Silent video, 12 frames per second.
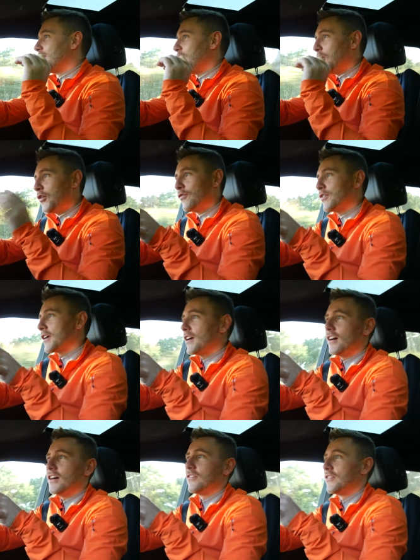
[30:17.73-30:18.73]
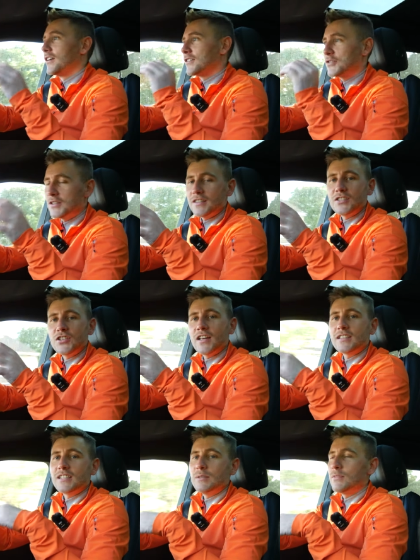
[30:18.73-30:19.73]
off the cuff took the
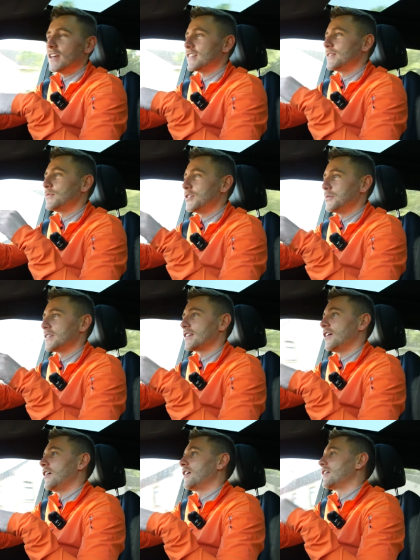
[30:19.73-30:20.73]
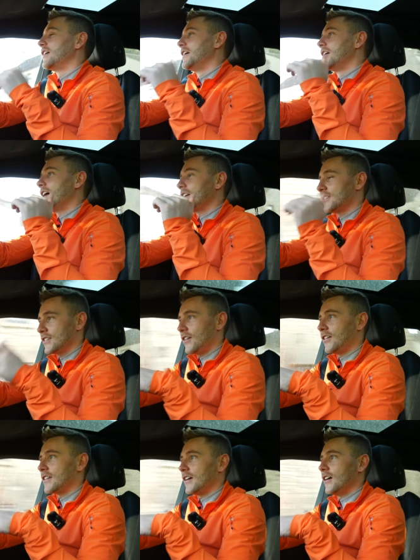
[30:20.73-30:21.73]
jet ski blessing to his car and started it